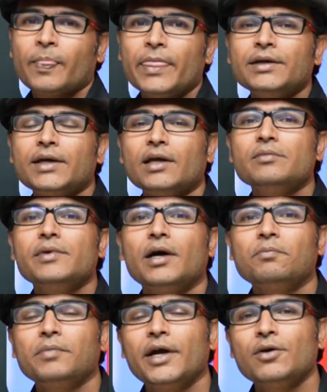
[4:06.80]
it can be
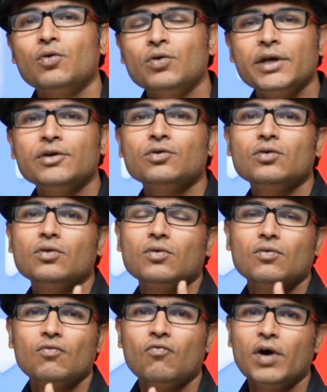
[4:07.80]
applied only to
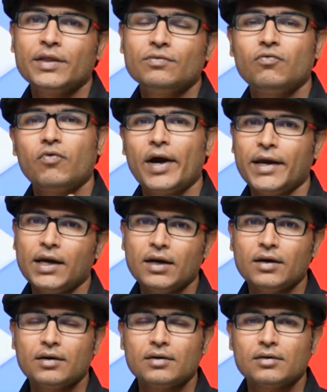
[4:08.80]
one file.
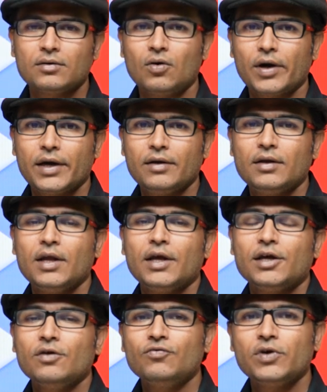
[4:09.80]
Okay,
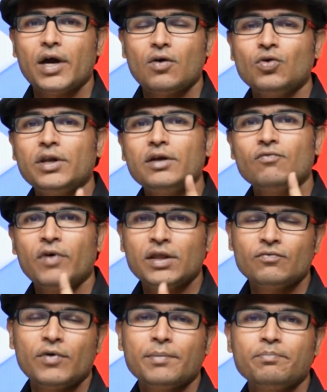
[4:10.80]
if you have only
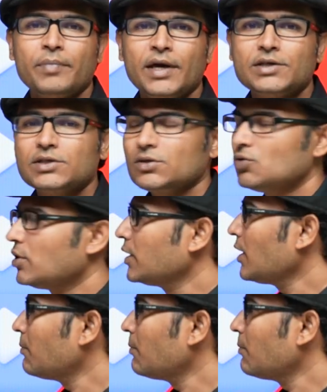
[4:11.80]
one web page, you can